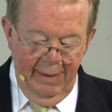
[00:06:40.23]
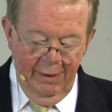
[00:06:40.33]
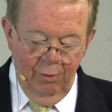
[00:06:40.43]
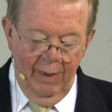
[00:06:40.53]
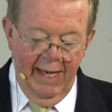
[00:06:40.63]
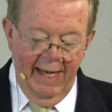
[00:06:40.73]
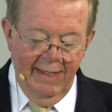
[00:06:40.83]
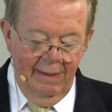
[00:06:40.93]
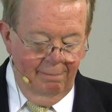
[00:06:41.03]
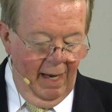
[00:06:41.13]

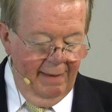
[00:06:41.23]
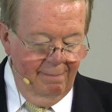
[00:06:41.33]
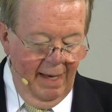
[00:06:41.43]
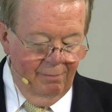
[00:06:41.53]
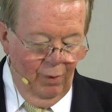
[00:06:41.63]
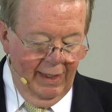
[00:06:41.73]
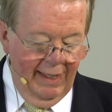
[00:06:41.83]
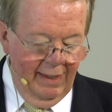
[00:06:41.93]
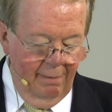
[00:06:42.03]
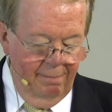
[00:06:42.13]
Create in my
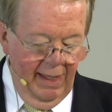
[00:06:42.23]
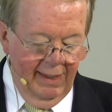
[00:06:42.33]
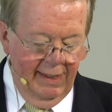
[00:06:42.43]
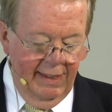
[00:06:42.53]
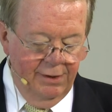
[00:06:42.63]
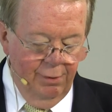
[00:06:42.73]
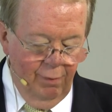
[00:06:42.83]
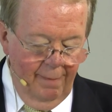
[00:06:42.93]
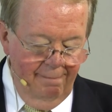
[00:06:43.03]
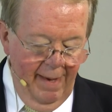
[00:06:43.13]
memory an ability to
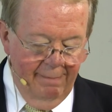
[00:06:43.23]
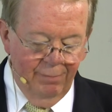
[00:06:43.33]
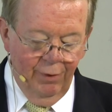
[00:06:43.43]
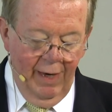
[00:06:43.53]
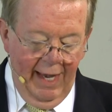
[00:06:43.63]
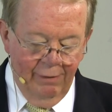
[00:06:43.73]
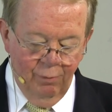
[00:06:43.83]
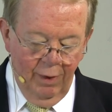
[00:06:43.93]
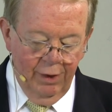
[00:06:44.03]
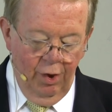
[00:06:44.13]
remember
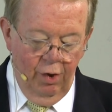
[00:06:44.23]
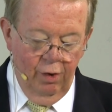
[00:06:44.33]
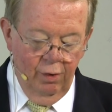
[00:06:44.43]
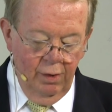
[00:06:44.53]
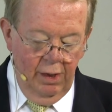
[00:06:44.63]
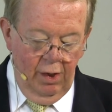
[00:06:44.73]
and recall